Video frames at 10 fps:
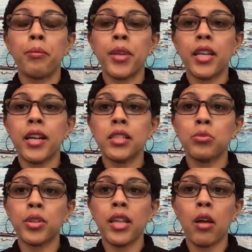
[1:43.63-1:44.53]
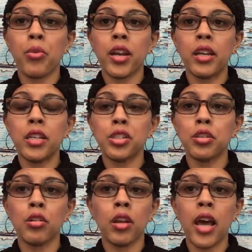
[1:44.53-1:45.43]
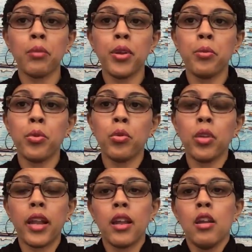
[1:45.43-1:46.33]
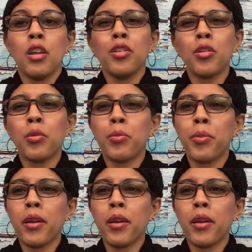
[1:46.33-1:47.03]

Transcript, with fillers: because without recognition, you know, a lot of people like, you know,